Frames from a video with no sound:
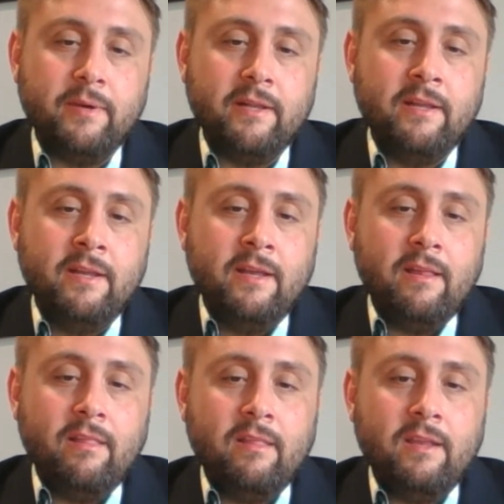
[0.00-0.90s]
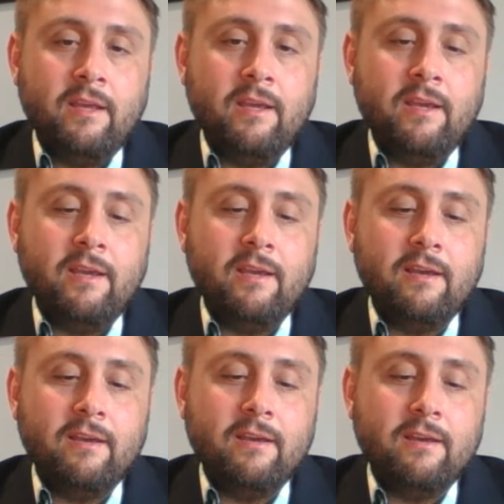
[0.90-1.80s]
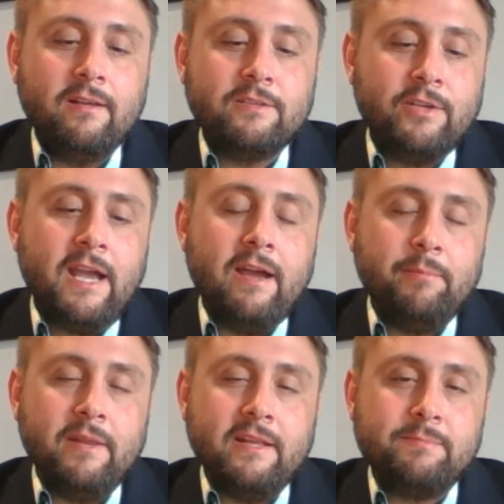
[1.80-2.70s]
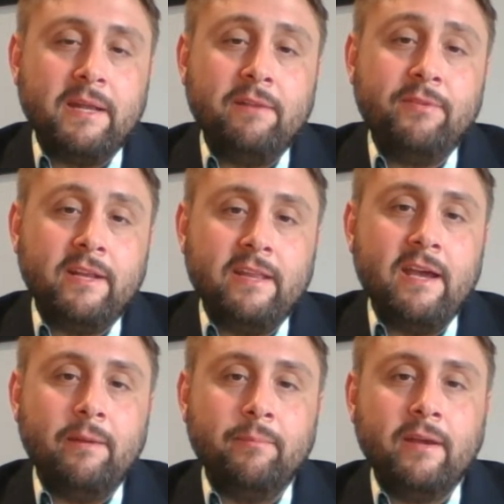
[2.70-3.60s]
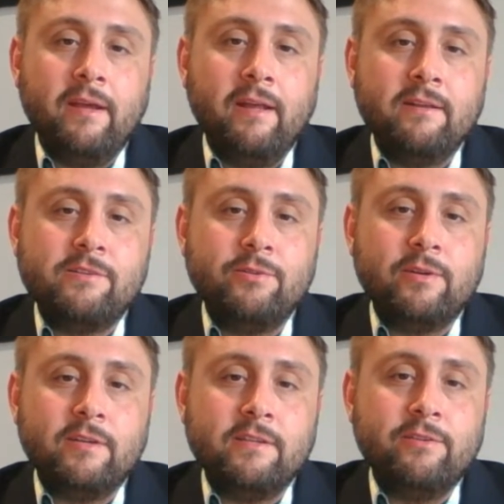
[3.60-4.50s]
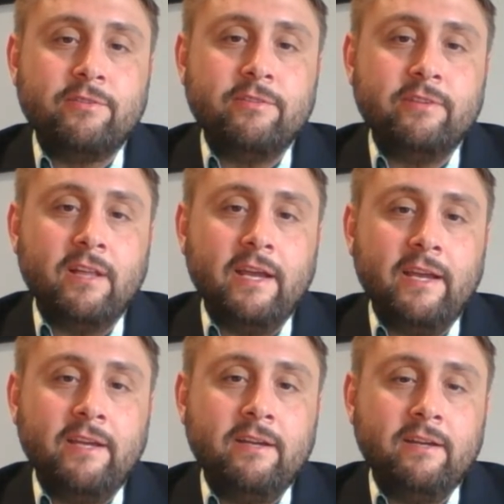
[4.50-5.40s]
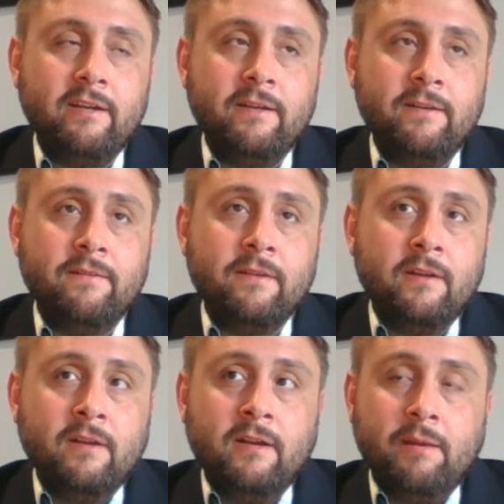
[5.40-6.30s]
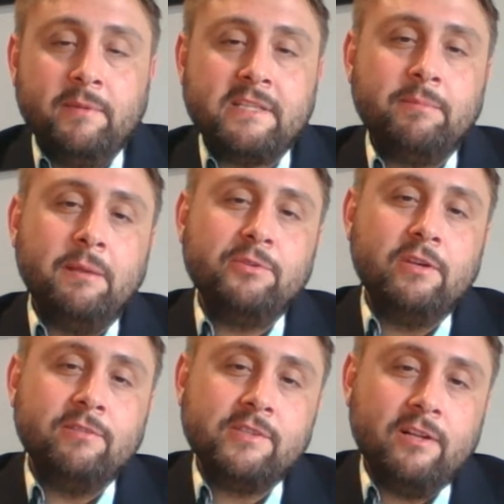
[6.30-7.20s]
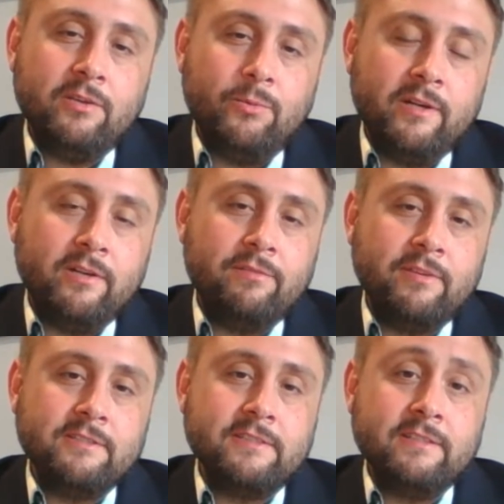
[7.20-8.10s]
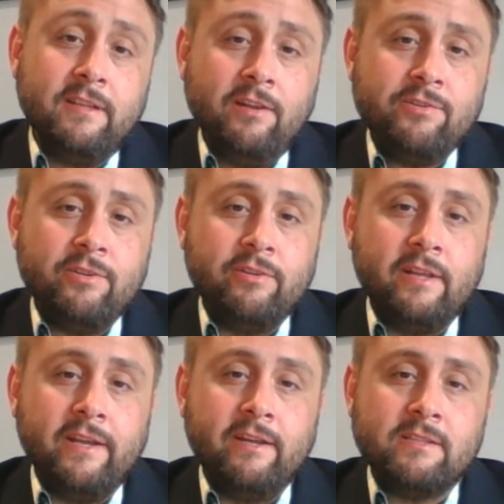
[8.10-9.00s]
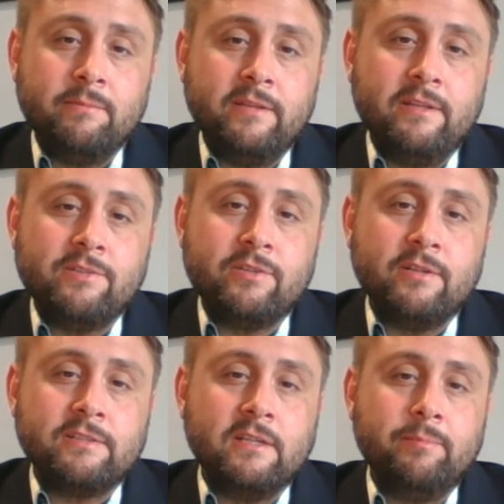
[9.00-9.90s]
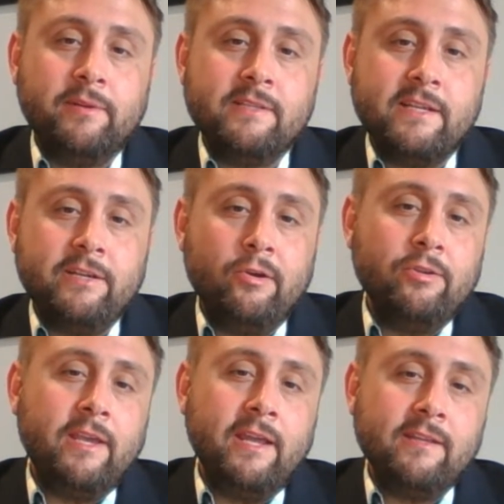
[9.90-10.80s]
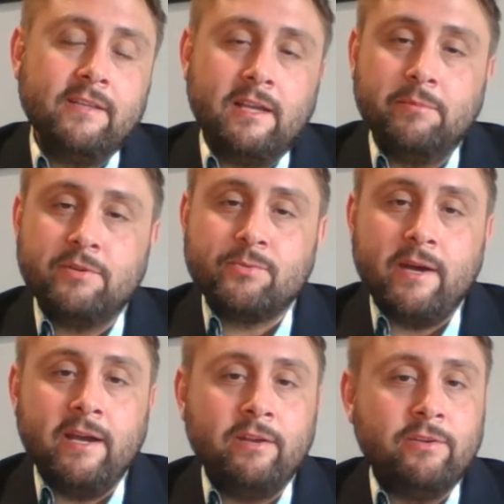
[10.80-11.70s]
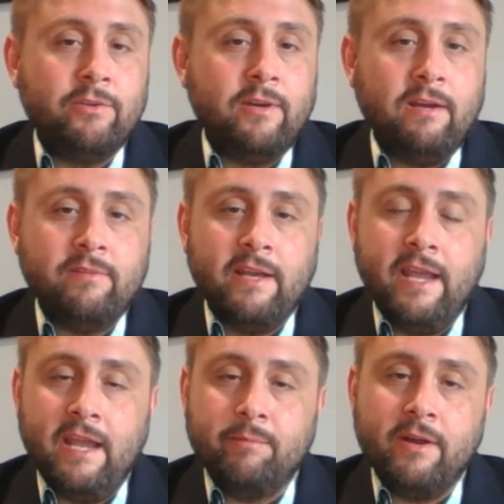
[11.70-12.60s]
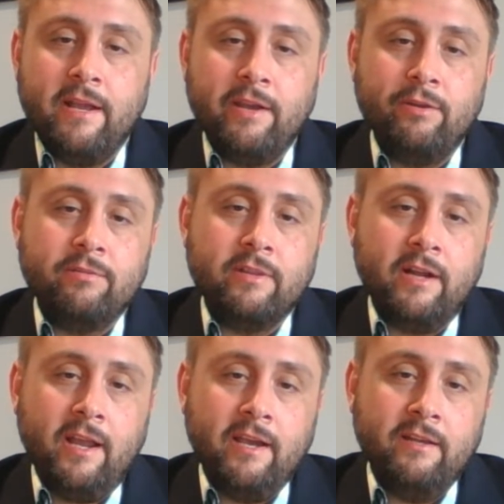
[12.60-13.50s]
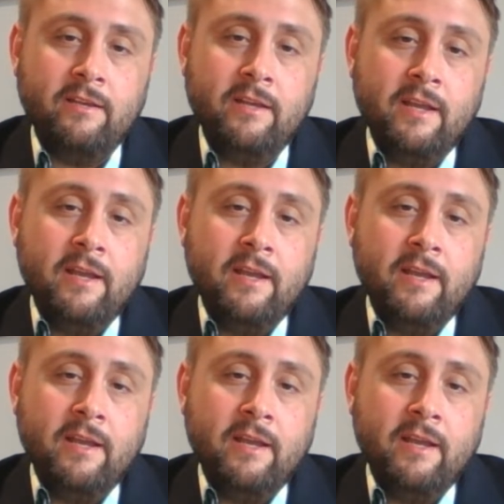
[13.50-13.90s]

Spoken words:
But it's benefiting them and to continue to delay. And I mean, sometimes you even start to wonder if there's intentional delay on some of the insurance companies. They know you can't take them to trial. You don't have that hammer hanging over their head.